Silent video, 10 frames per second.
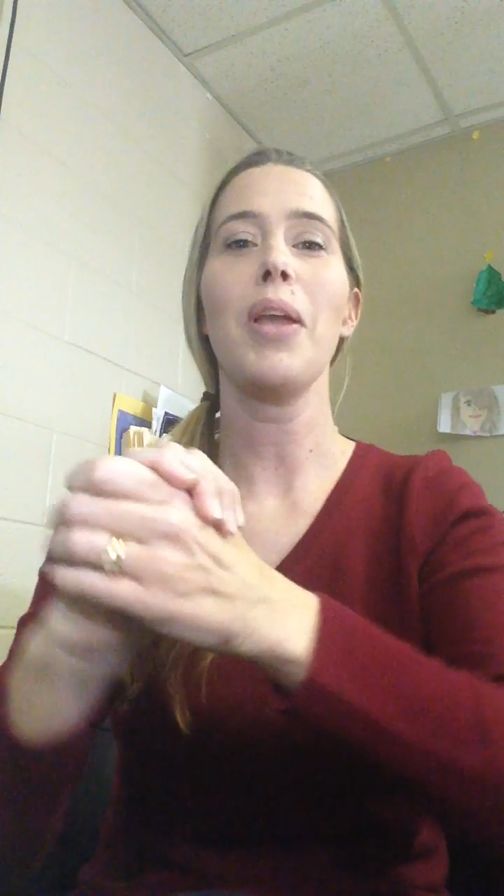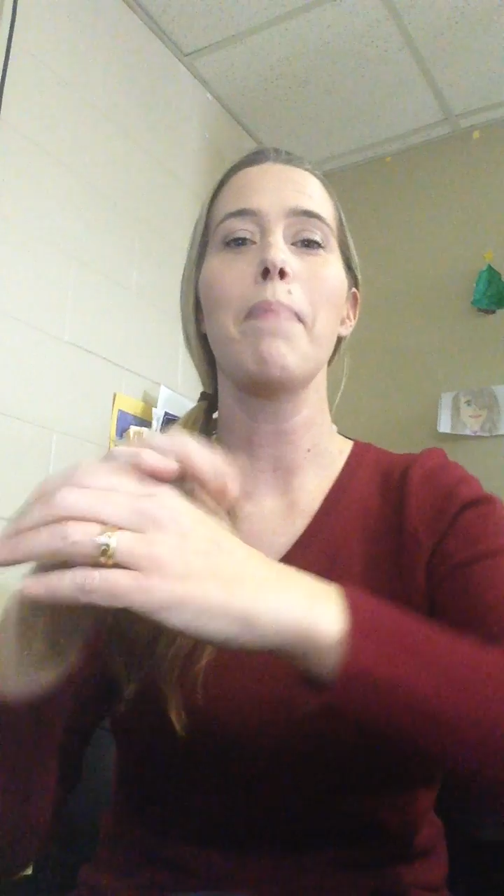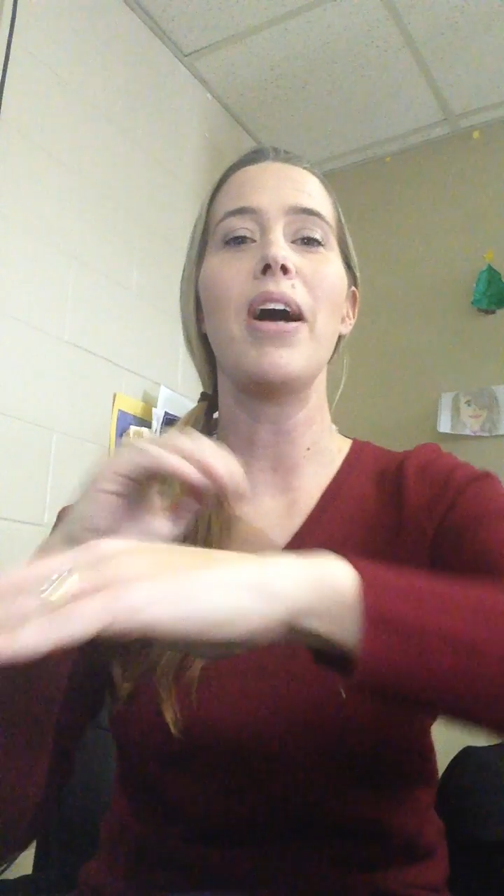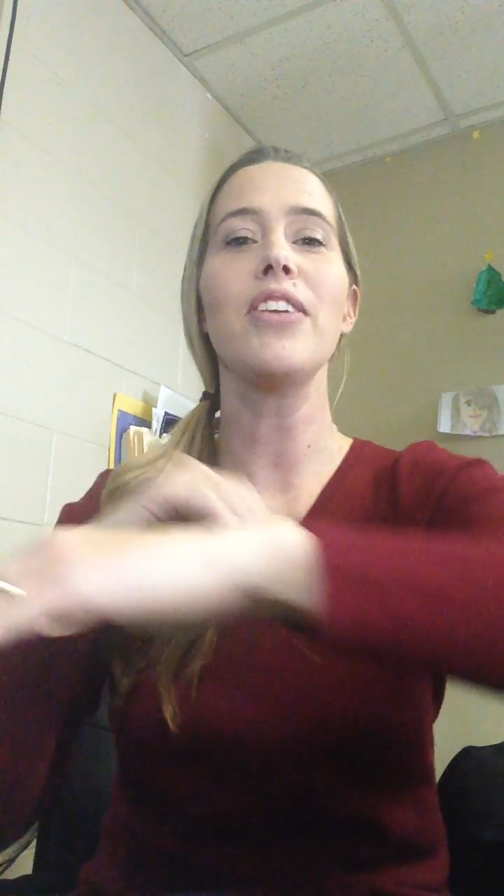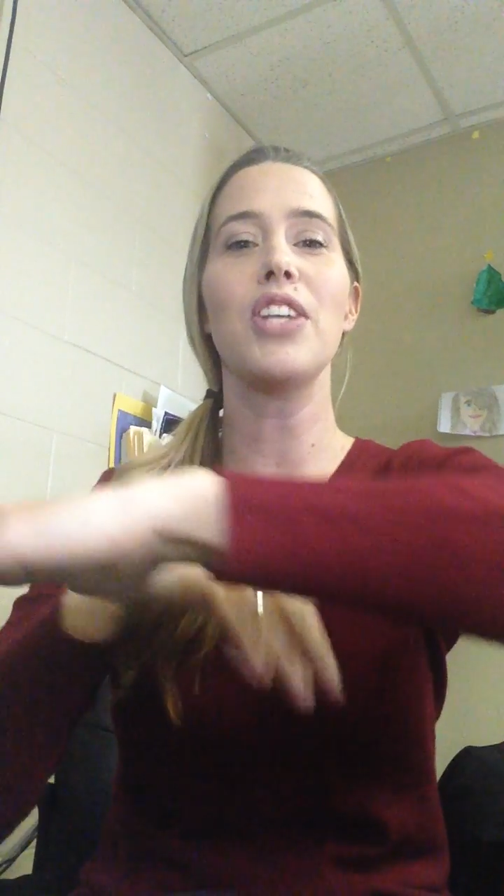
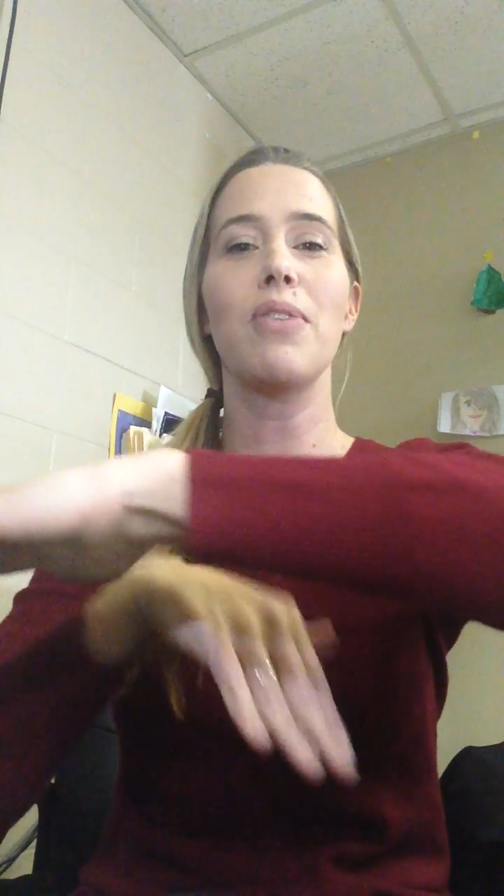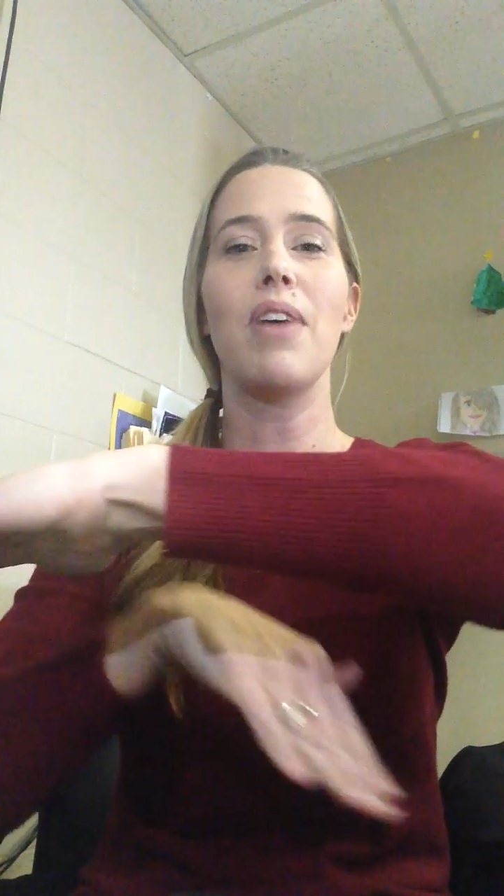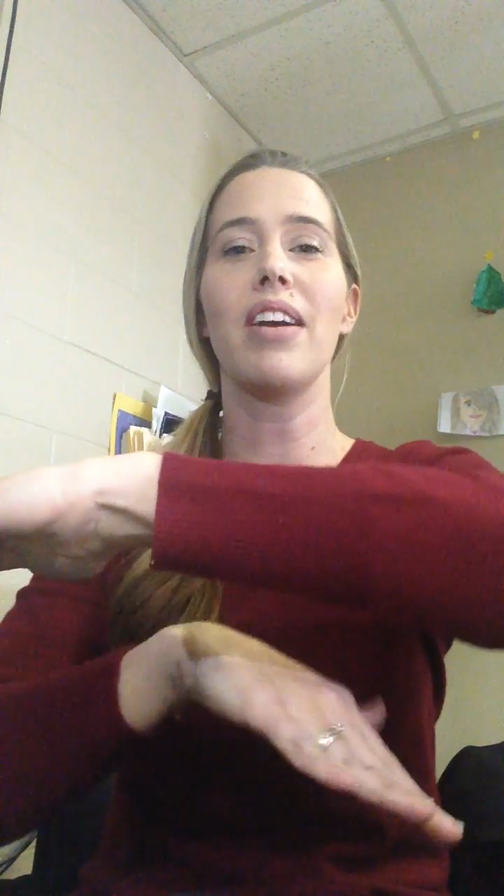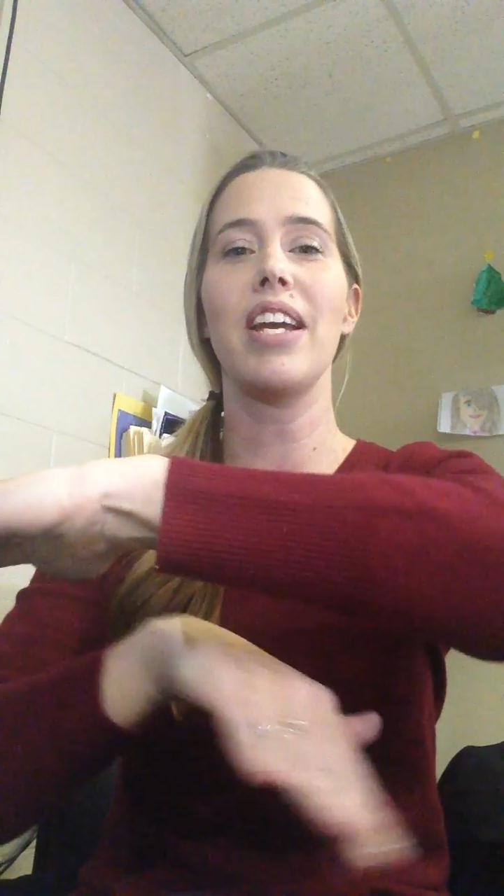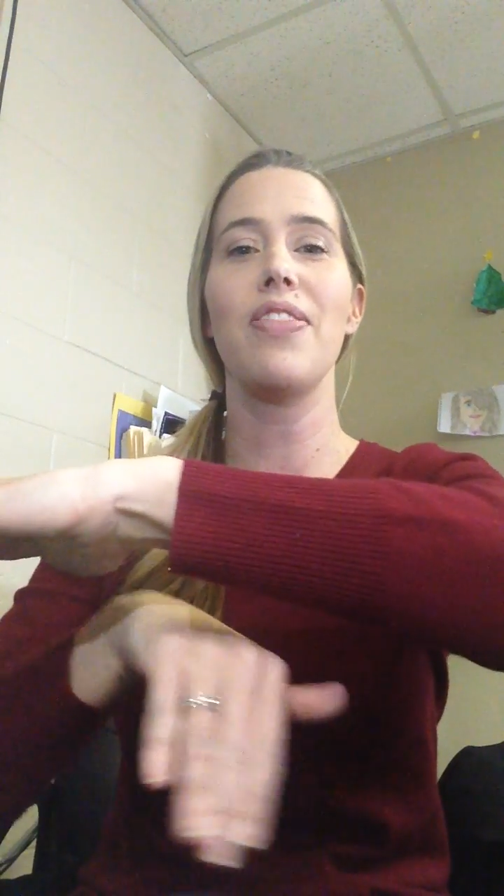Melted
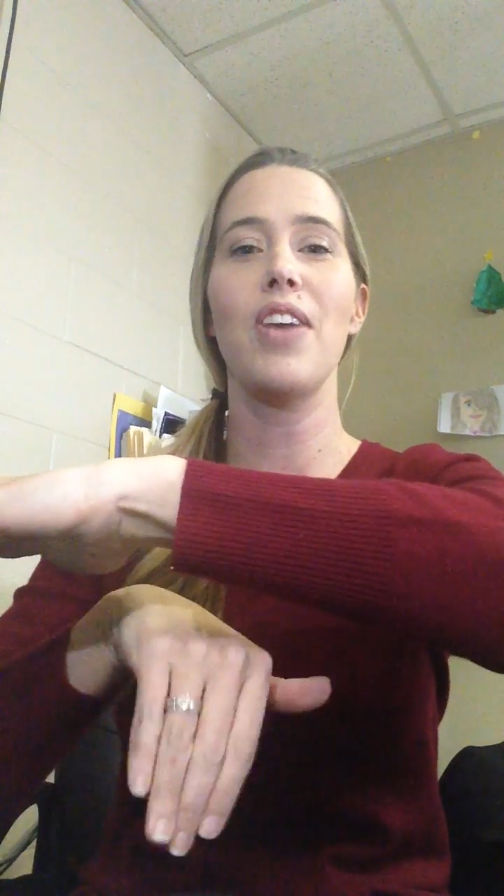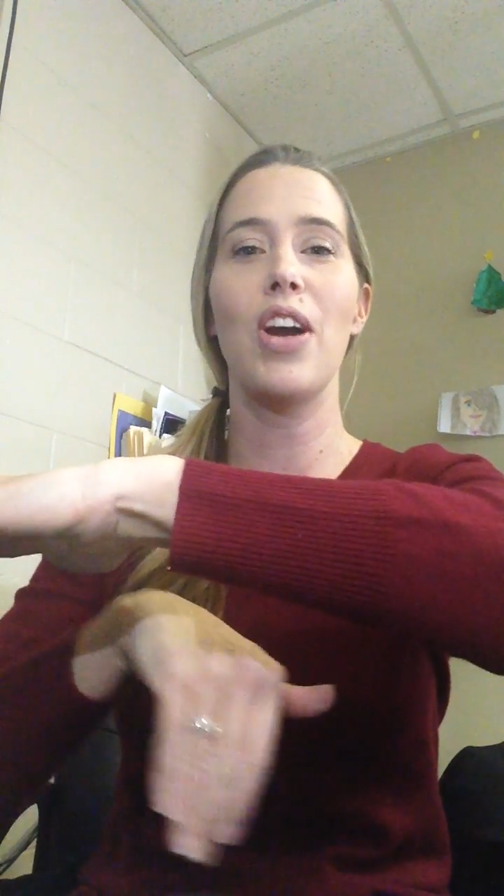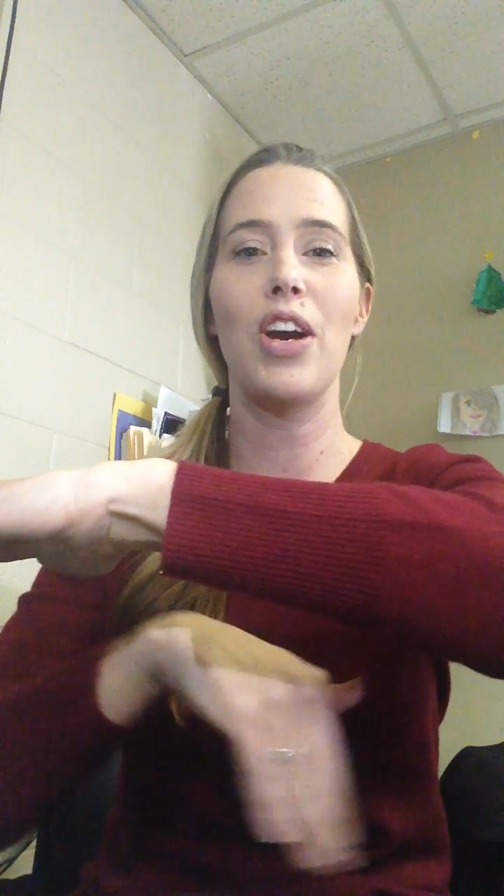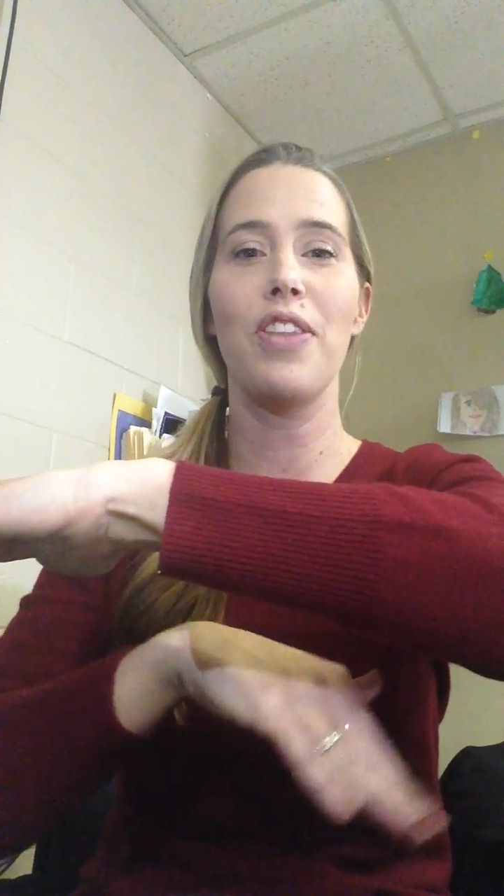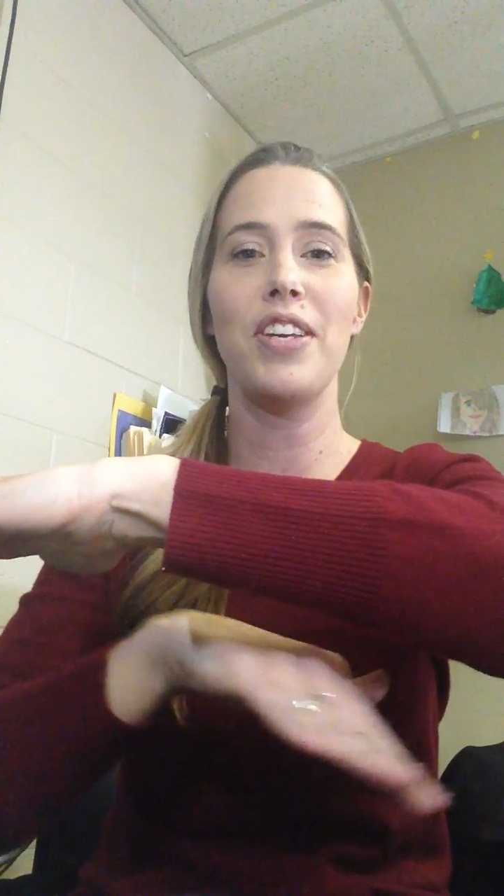rock in
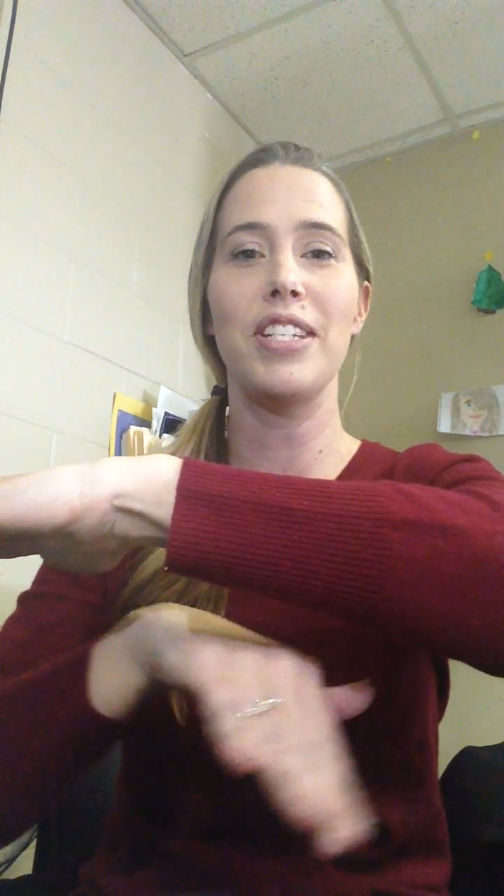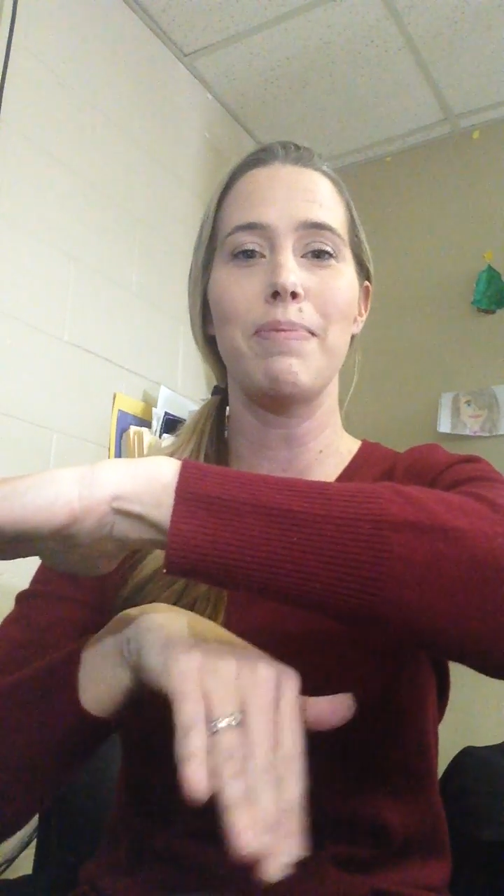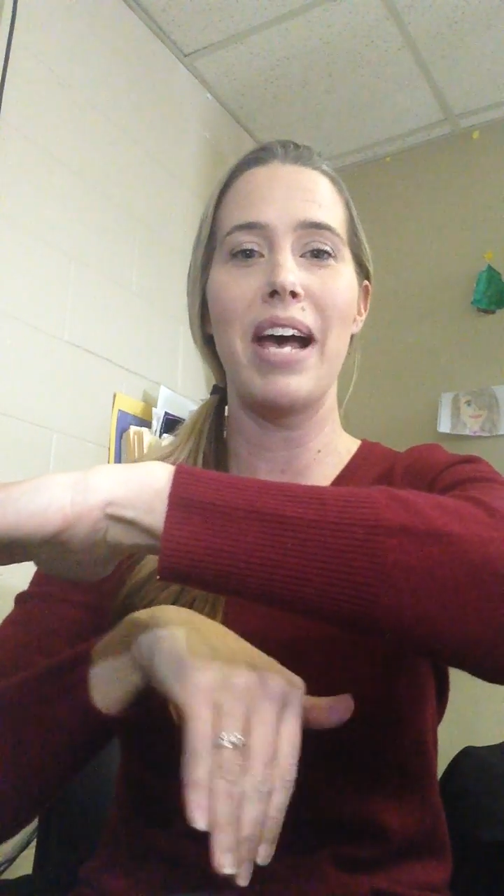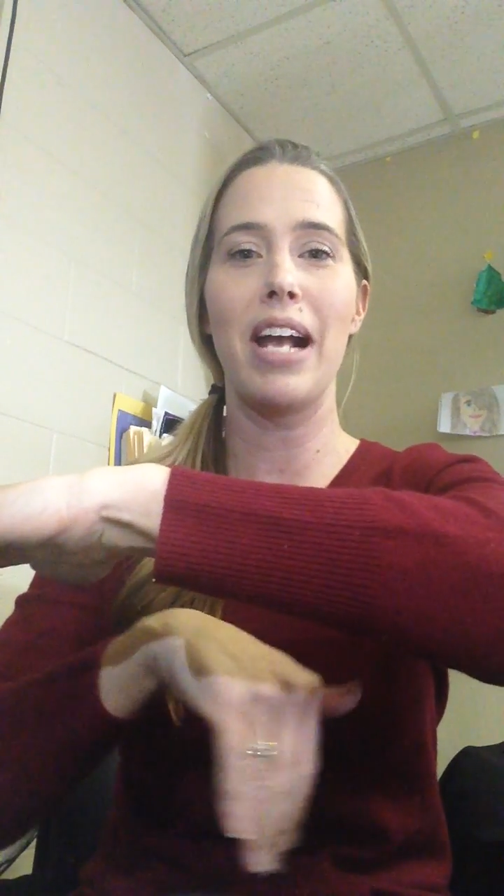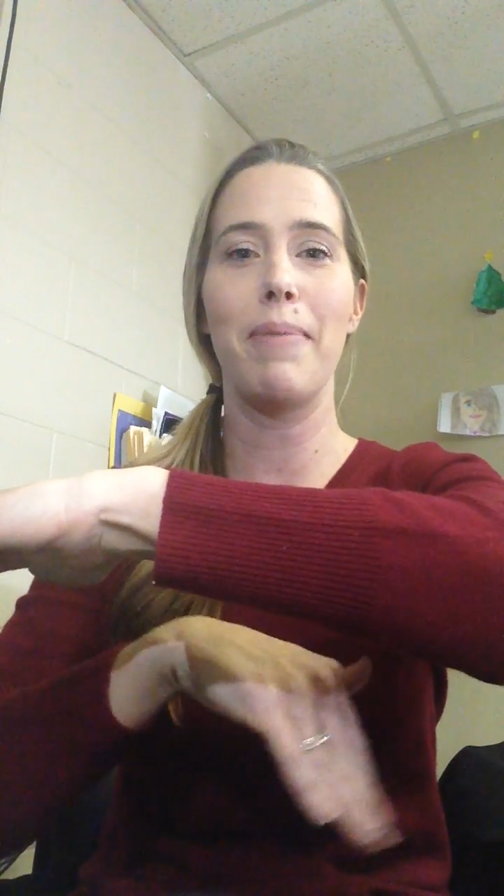the earth is
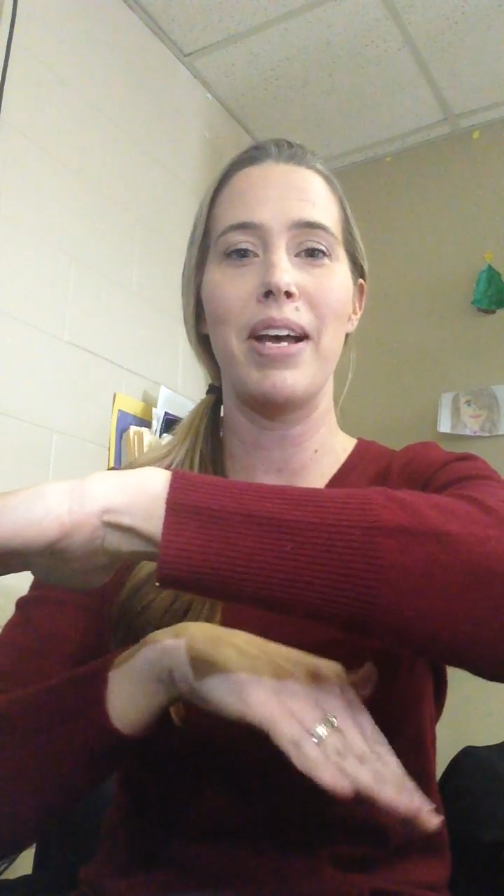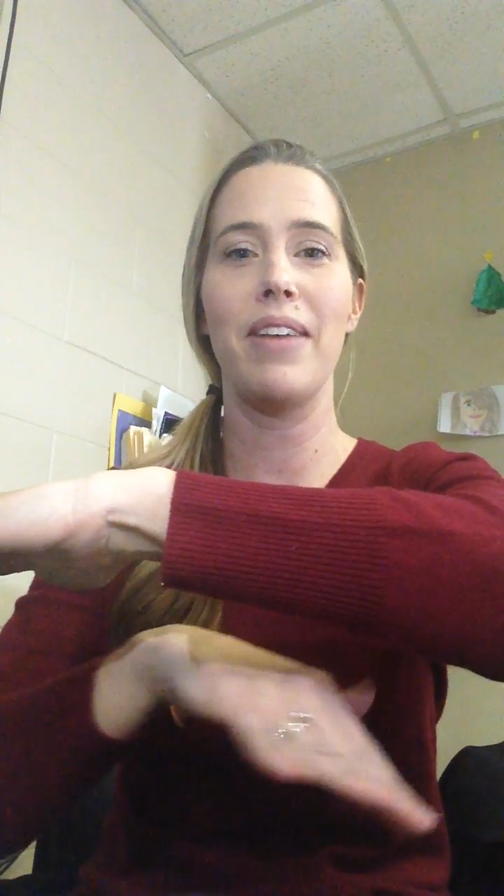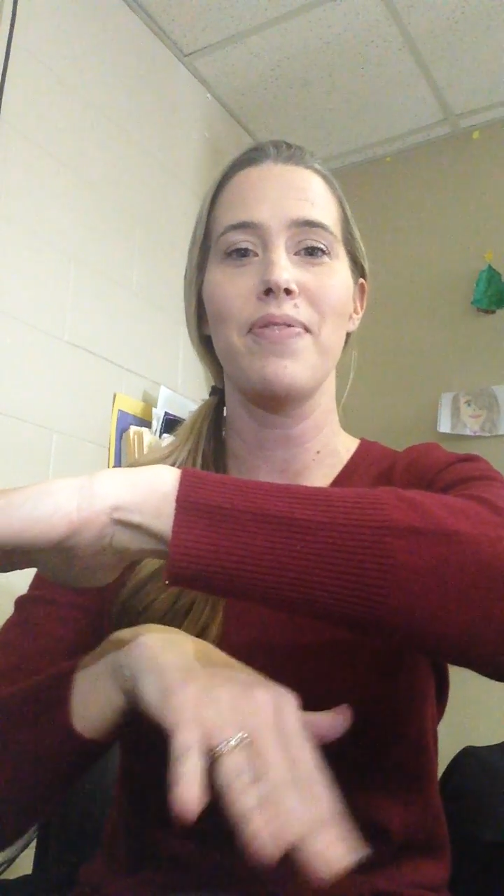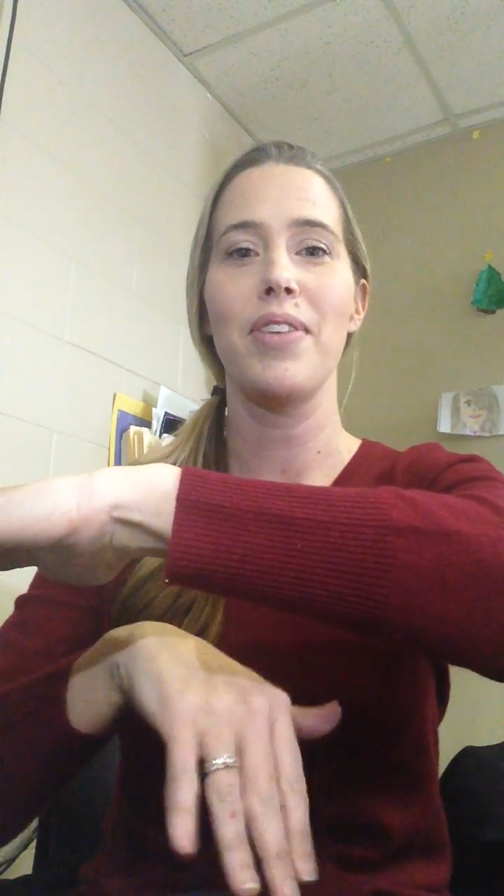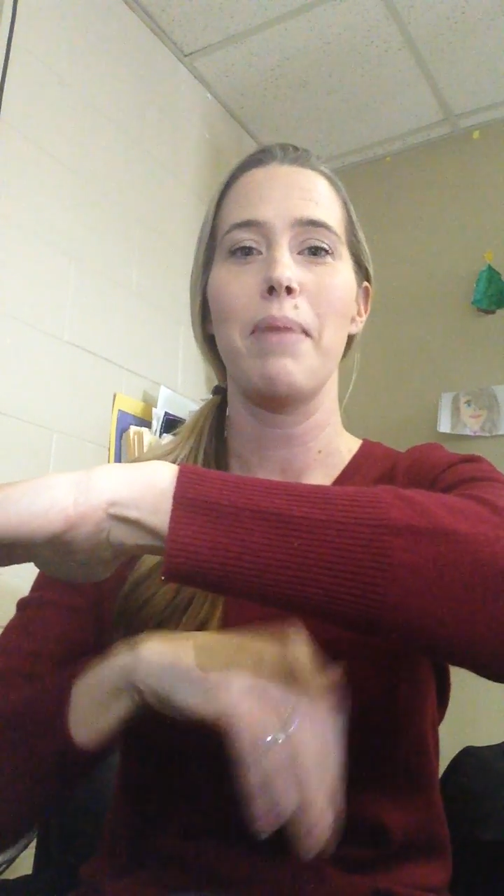magma.